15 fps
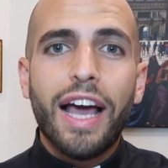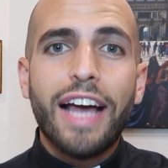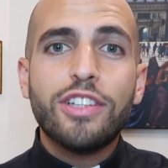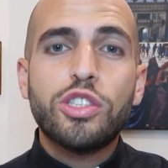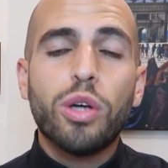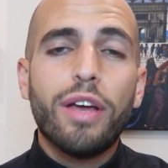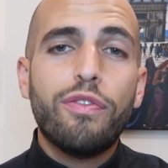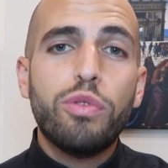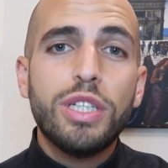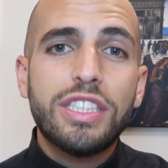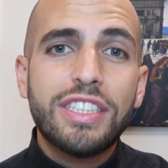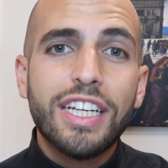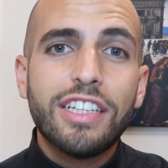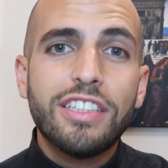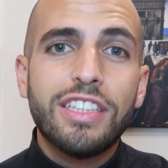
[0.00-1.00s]
And so if we
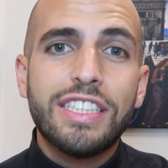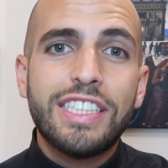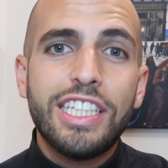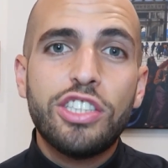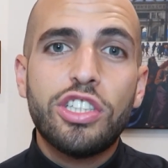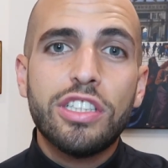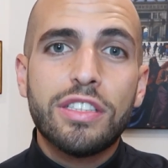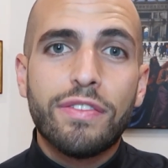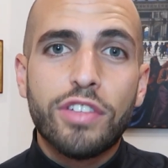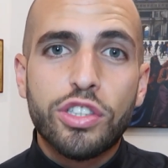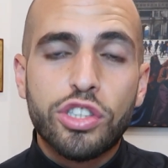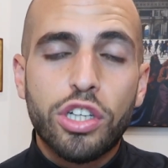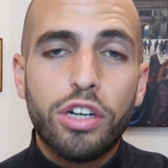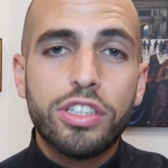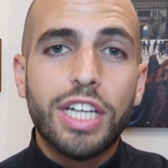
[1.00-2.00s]
stick to the teachings of the
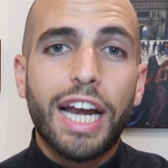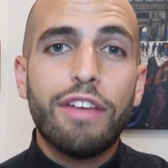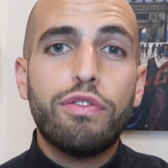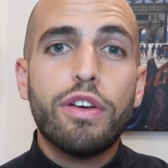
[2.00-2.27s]
church and